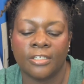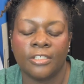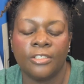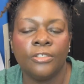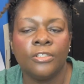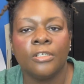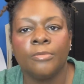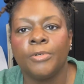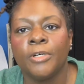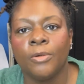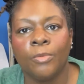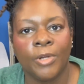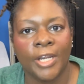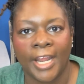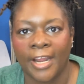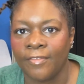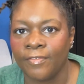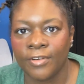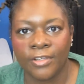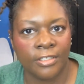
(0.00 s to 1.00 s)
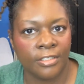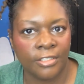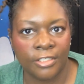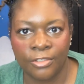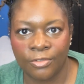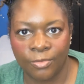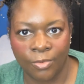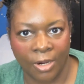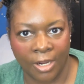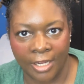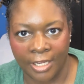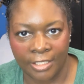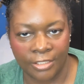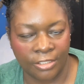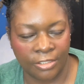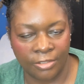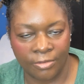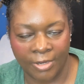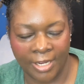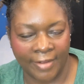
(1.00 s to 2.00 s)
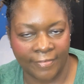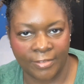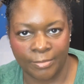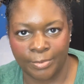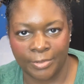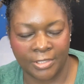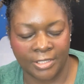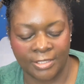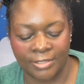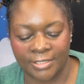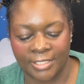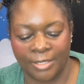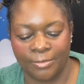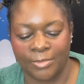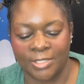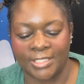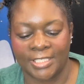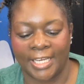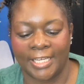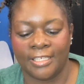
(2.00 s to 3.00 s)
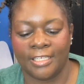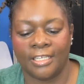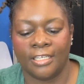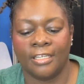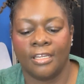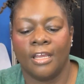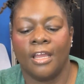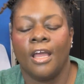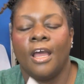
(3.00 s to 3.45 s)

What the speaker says: And you can put whatever you want. You don't have to put the same ones I did.